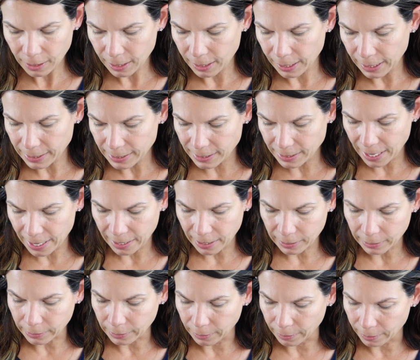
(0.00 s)
Let's take a
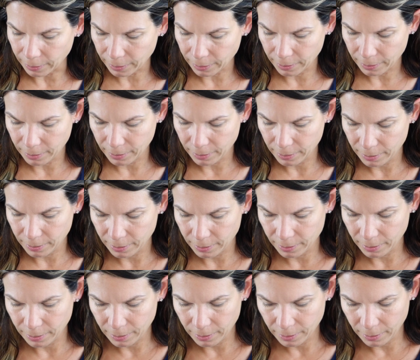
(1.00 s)
look.
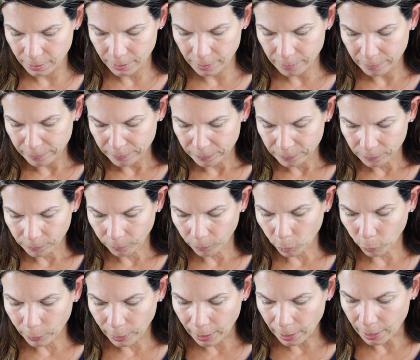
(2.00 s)

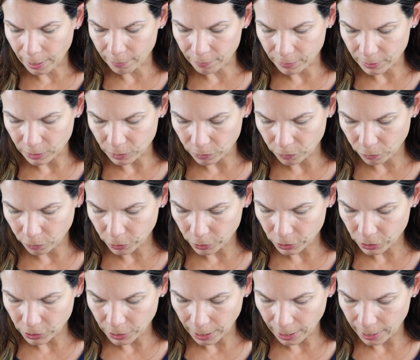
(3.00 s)
We have these four
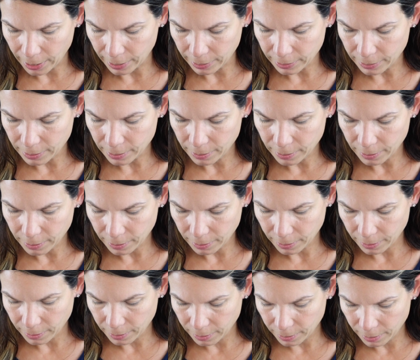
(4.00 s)
shades,
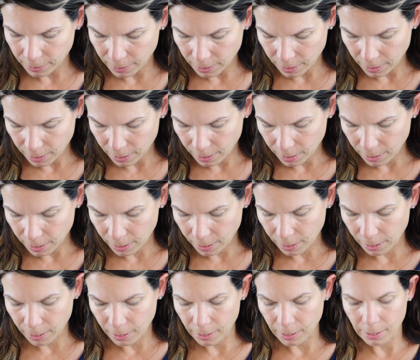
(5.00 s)

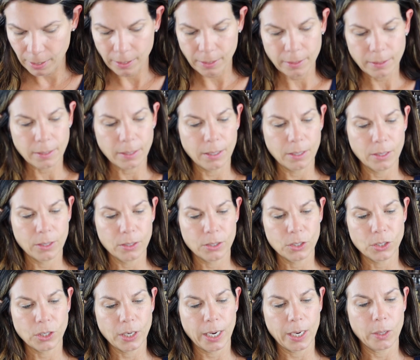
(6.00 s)
and
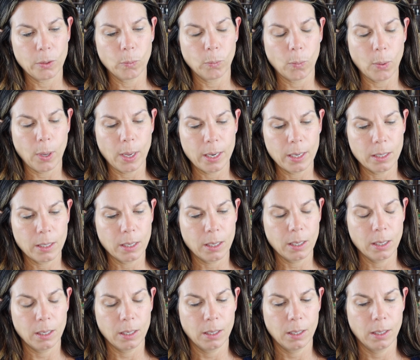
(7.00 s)
shade
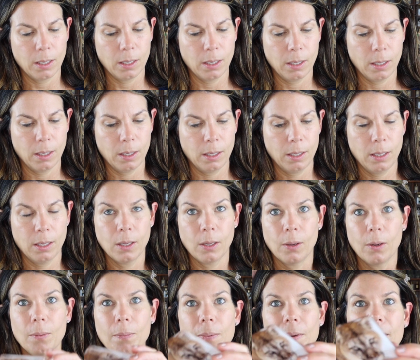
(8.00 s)
one,
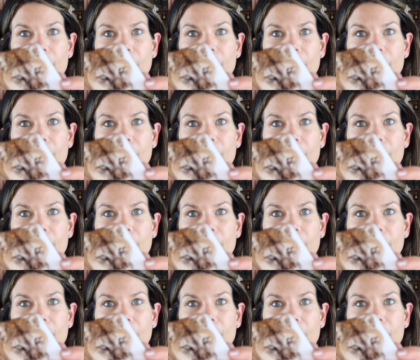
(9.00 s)
oop,